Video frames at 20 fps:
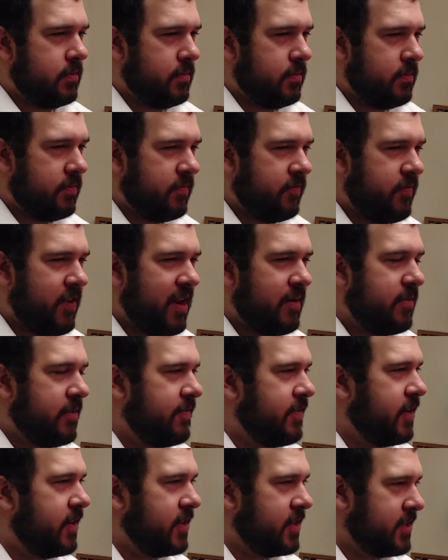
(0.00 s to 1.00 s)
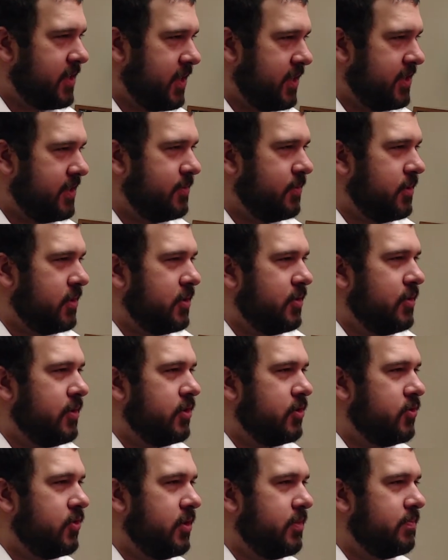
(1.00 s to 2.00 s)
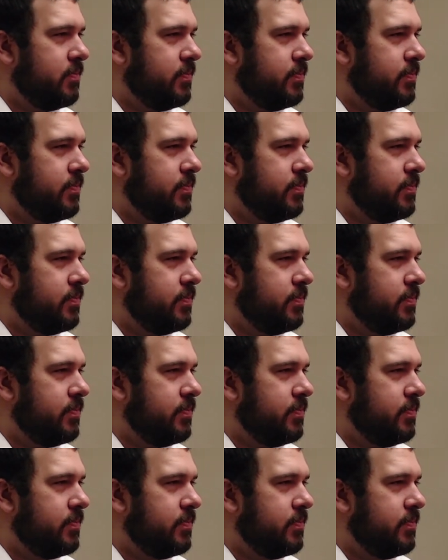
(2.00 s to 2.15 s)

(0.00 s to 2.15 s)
Family finally decides they want to go on a trip.